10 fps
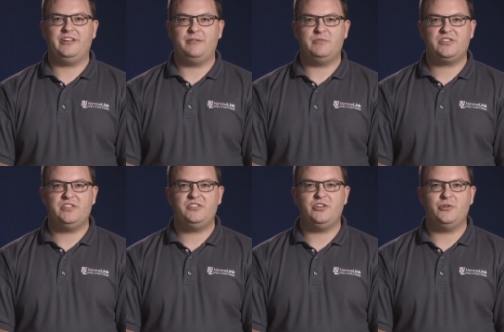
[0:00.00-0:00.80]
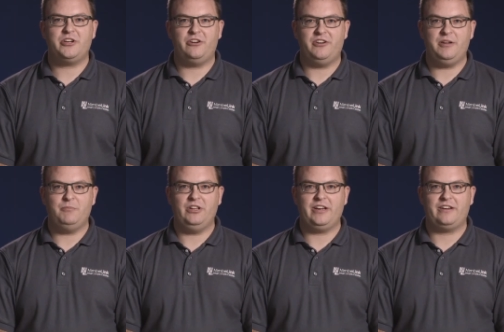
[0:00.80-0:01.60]
and I'm the CTO here at
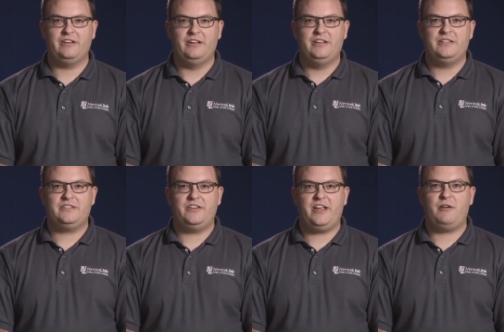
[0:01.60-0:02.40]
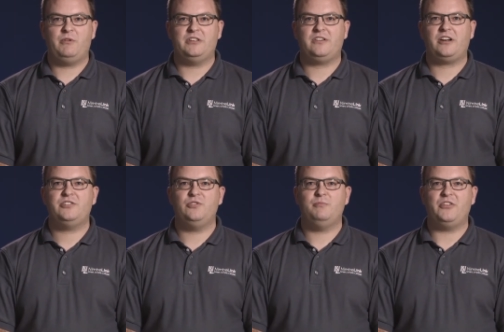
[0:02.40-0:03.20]
NimbeLink. Today I want to talk
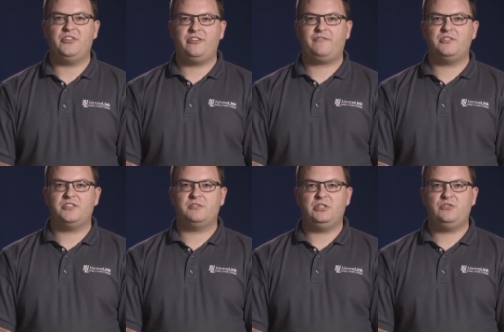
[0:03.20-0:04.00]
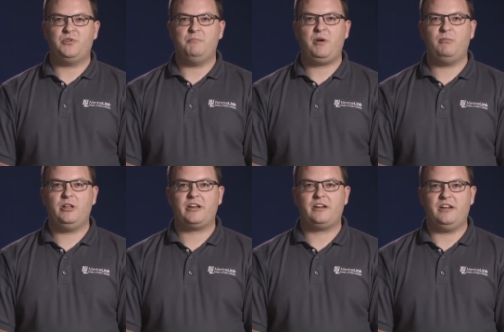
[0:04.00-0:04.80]
to you about the differences between
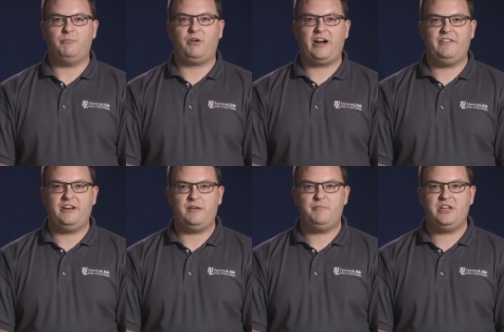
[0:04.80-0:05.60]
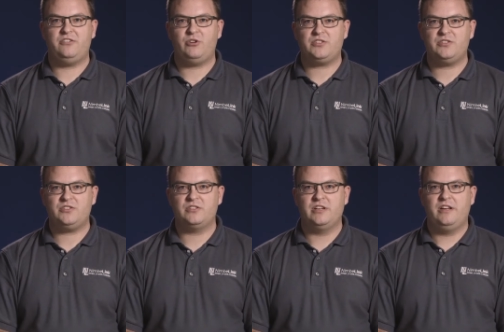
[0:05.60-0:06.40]
public and private IP
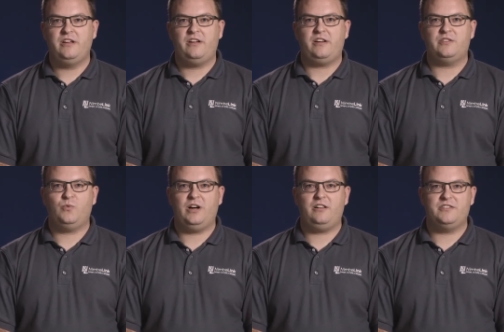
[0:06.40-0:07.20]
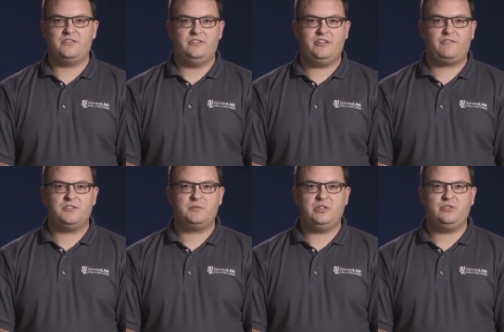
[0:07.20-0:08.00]
addresses, as well as the
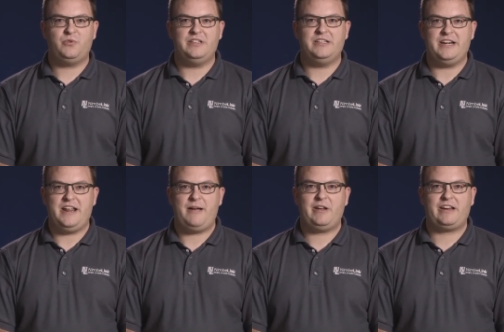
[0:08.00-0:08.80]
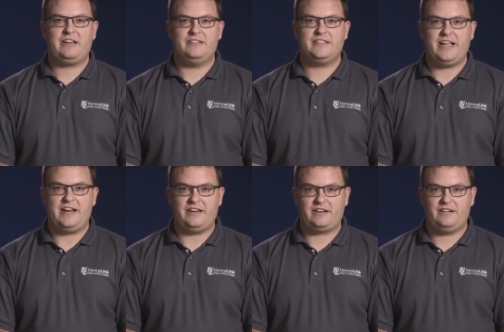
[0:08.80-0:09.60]
difference between dynamic and
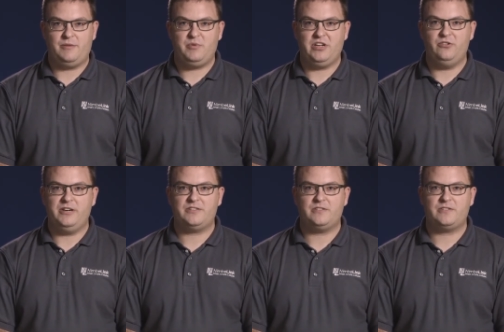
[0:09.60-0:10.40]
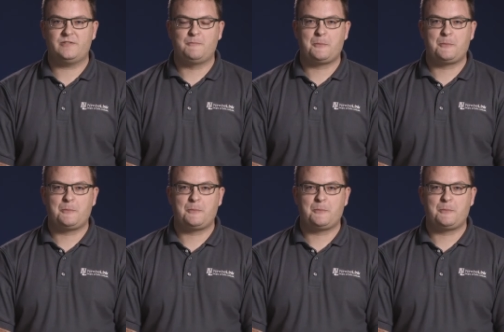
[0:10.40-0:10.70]
static IP addresses.